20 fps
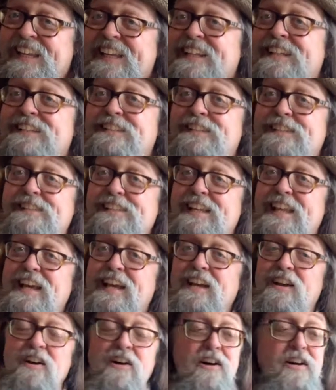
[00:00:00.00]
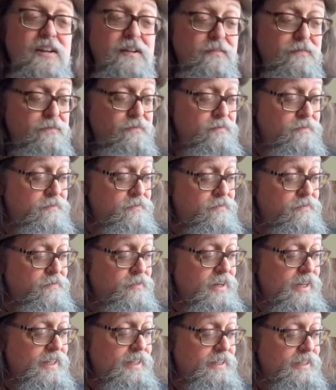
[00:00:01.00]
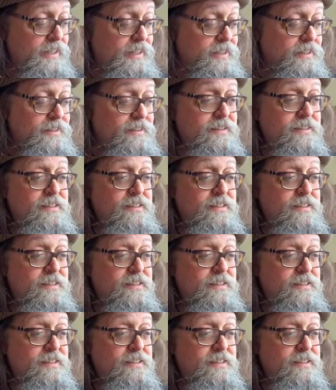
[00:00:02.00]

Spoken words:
just like on a violin.